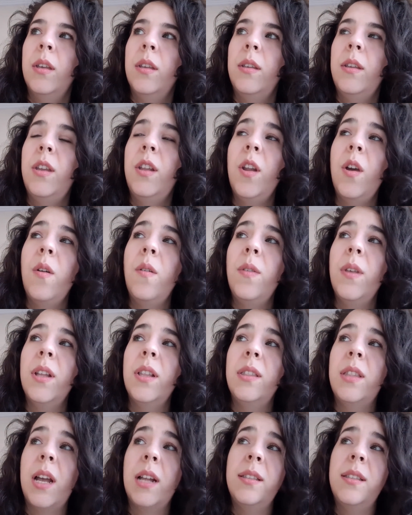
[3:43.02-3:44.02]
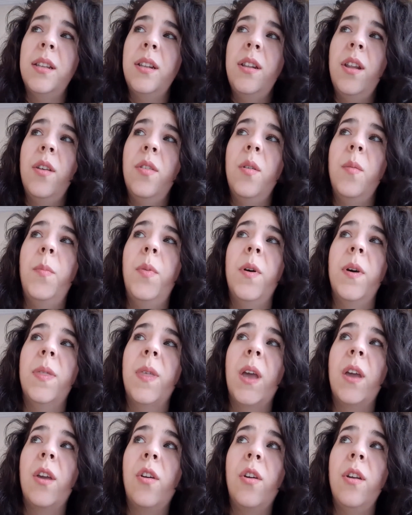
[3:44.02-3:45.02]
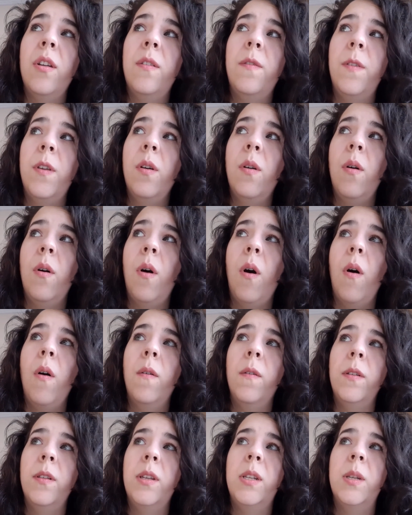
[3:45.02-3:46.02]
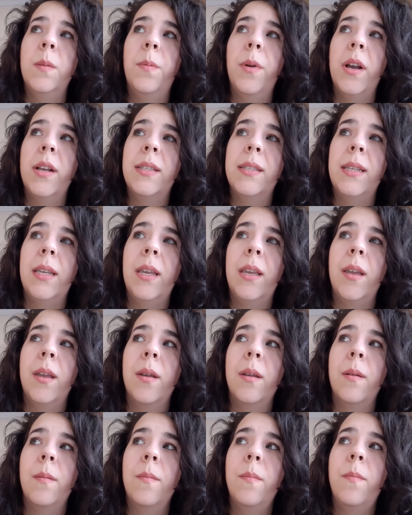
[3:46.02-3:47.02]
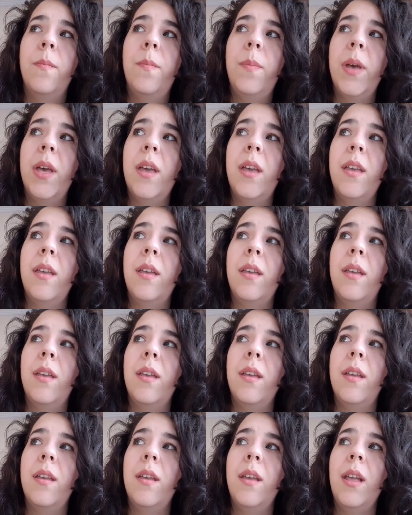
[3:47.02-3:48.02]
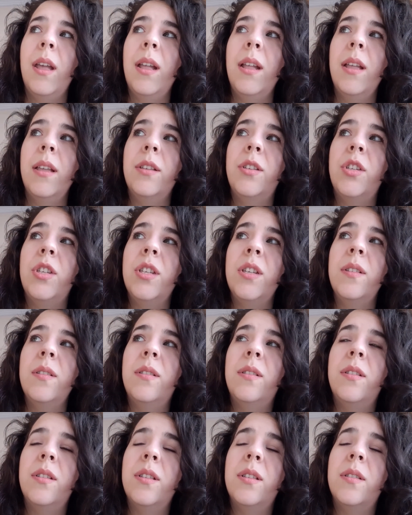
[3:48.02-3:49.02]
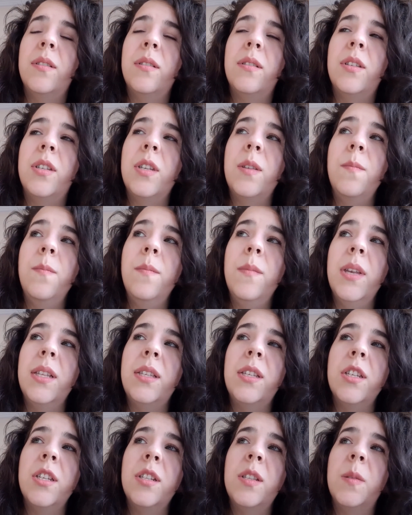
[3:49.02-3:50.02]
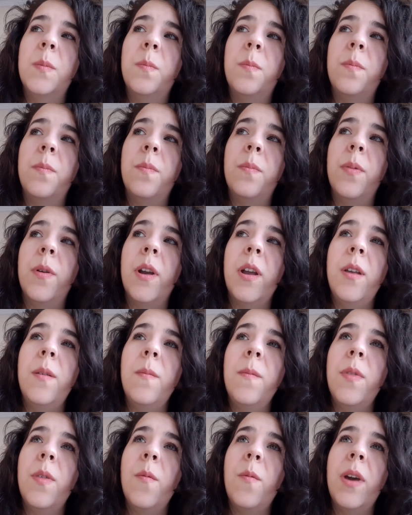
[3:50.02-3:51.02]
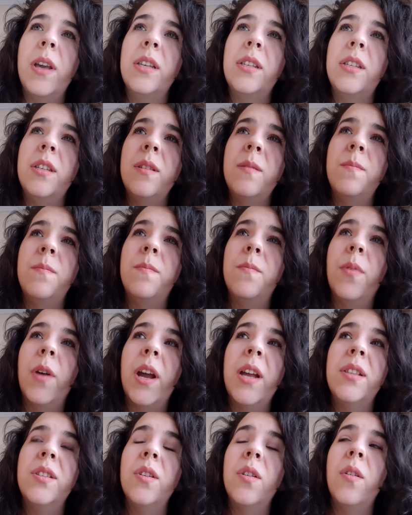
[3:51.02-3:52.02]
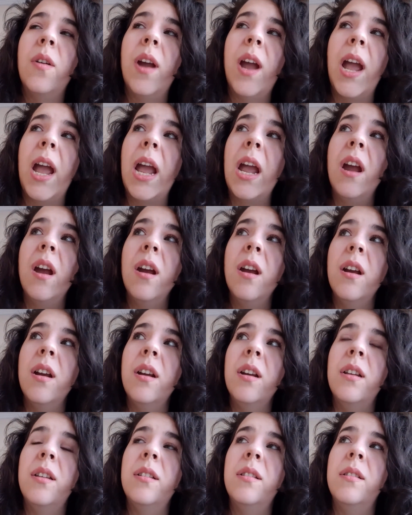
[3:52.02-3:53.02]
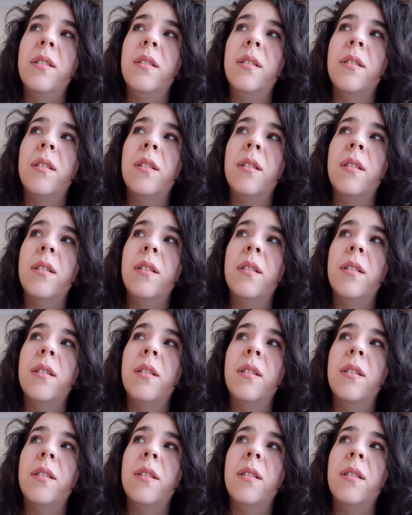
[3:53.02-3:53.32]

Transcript: that's another book that could feel overly depressing, but she mentions Prim, the way she braids her hair and